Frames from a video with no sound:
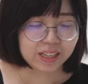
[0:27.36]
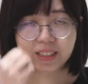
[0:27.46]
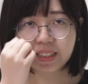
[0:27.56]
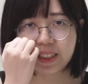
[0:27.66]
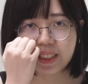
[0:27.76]

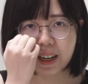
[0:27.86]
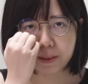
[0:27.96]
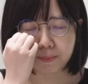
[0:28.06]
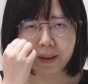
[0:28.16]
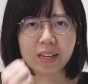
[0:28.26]
Let's
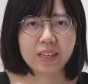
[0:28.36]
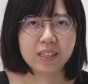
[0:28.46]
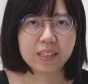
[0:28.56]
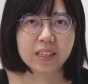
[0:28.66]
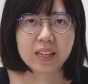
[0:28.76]
start by
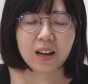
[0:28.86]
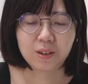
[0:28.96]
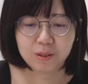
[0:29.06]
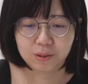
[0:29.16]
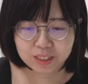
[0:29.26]
learning
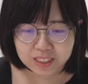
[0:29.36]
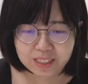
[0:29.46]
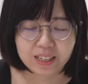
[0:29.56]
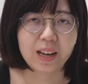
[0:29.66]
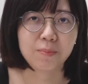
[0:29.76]
how to
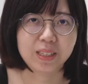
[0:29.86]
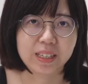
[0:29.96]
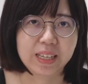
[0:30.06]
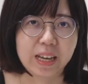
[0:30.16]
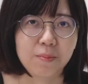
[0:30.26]
set up the
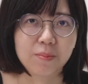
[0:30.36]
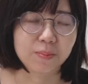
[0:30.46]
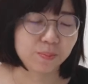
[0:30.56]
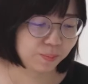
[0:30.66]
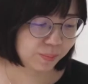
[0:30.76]
game.
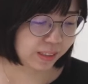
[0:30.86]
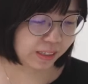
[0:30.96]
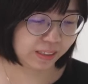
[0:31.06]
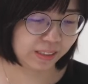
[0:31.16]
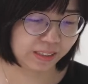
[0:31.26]

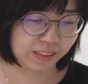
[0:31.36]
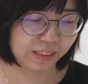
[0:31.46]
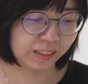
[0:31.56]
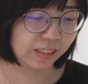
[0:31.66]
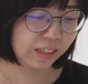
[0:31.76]

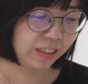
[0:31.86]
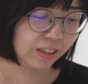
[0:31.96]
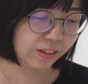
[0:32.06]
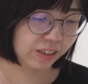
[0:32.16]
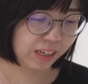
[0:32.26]
Uh,
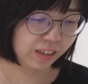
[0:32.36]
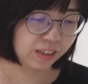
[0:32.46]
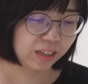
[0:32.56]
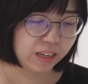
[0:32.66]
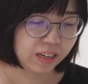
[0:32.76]
okay.
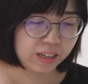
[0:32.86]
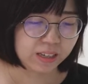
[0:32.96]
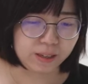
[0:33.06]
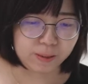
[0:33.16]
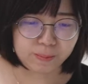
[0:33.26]

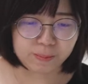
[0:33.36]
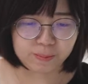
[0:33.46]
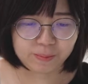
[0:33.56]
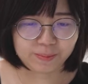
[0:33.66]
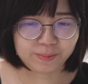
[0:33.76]

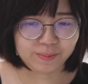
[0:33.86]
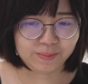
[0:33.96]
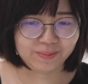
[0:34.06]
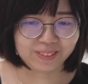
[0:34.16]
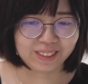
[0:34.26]

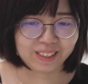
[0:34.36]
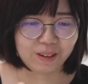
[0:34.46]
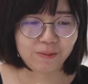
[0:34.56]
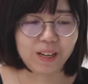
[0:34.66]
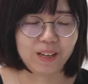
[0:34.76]
Um,
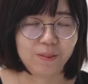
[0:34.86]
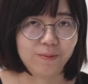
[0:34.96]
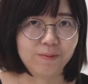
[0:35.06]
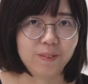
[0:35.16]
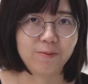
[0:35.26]
uh,
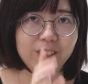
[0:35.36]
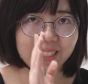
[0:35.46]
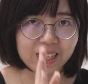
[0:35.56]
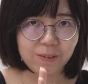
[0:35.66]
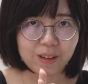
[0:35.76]

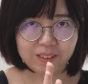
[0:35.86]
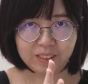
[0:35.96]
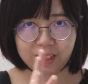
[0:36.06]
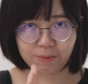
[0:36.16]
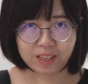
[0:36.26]
Firstly, we have to
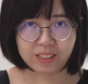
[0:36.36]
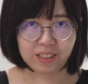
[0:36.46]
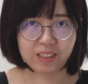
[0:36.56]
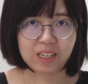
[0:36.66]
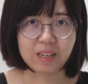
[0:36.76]
divide
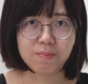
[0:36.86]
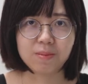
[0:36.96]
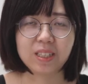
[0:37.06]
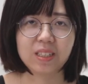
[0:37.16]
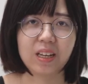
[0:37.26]
the
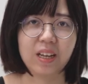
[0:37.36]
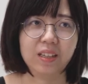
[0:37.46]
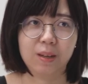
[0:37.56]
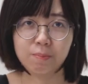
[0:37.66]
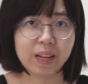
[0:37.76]
teams,
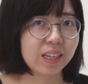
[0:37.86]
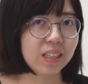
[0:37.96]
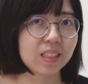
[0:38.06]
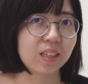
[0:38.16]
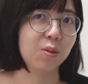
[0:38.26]
uh, the
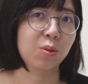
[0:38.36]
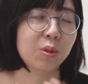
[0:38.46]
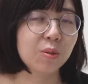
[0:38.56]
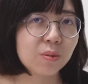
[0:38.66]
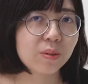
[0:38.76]
players into
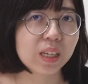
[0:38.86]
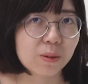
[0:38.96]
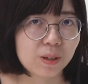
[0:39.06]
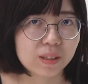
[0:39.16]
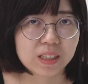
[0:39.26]
two
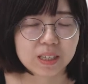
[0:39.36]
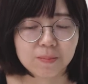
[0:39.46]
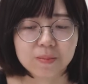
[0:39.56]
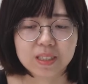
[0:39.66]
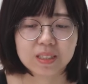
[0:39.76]
equal
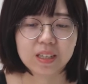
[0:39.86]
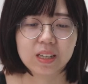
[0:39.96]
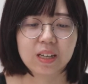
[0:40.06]
teams,